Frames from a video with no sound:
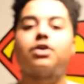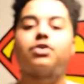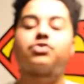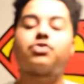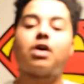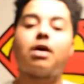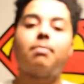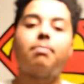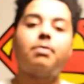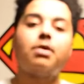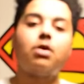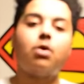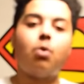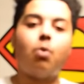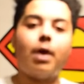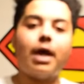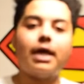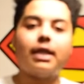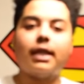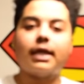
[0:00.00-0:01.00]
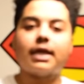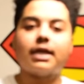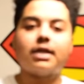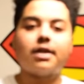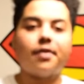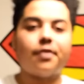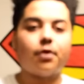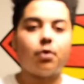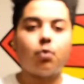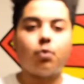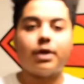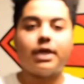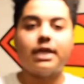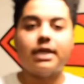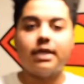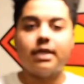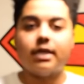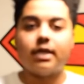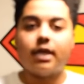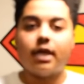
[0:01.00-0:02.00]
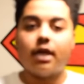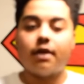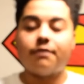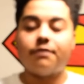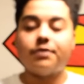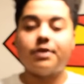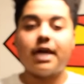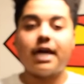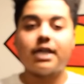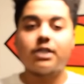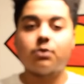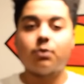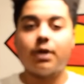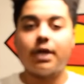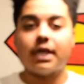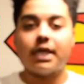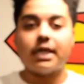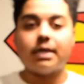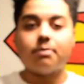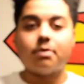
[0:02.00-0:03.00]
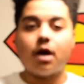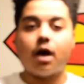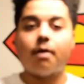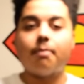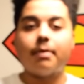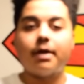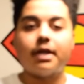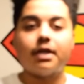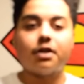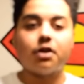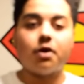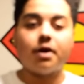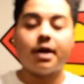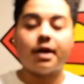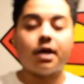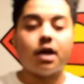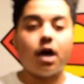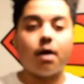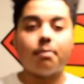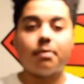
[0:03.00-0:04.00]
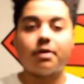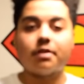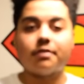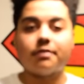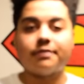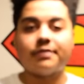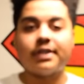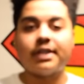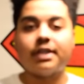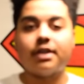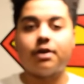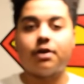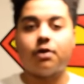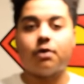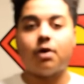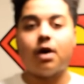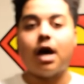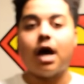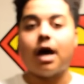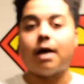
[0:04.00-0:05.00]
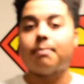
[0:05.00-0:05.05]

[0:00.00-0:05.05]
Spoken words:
So I'm going to wait like another week. If you guys want to keep commenting, go ahead, comment on the video.